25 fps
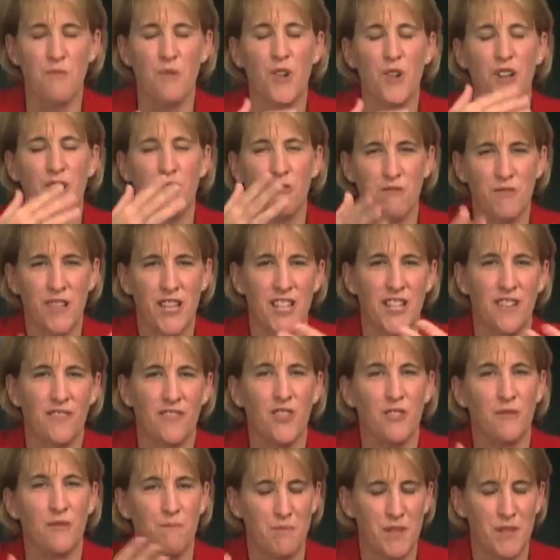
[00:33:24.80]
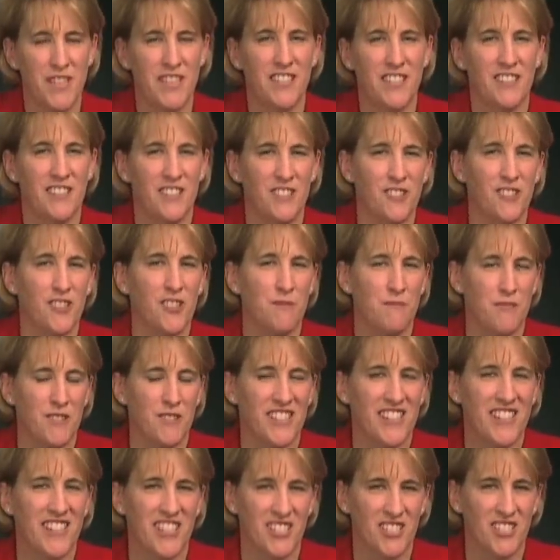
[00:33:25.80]
more creative you'll be in your
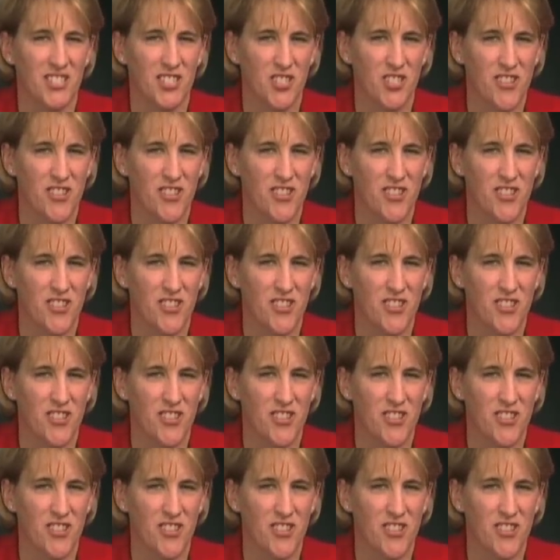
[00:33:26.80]
communication